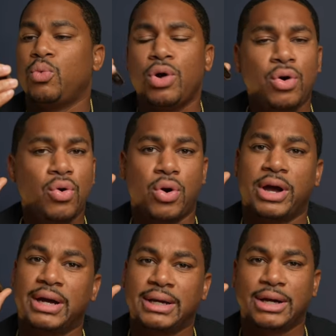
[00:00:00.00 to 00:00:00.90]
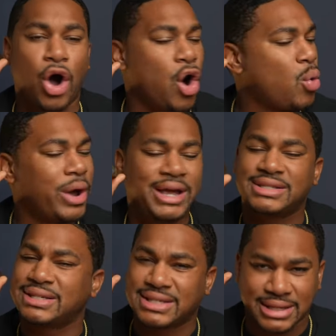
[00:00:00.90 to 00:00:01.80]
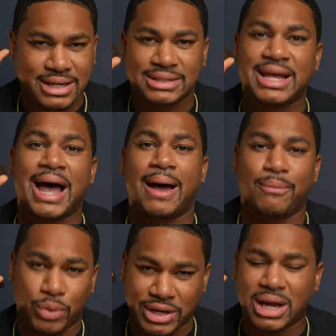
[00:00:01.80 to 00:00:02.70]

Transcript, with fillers: Woo! Always is a good time when it